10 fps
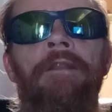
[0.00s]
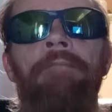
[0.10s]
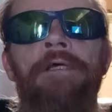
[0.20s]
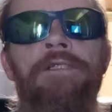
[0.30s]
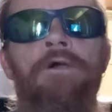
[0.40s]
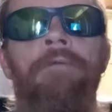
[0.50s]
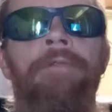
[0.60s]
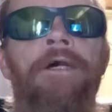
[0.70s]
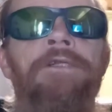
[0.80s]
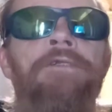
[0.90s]
the best
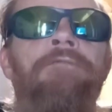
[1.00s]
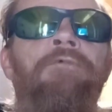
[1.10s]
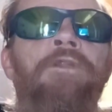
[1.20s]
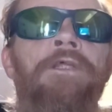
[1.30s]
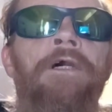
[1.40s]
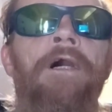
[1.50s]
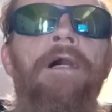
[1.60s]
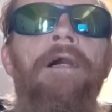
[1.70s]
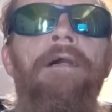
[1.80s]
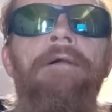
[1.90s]
combination for the
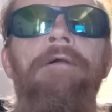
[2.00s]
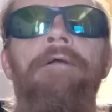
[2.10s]
car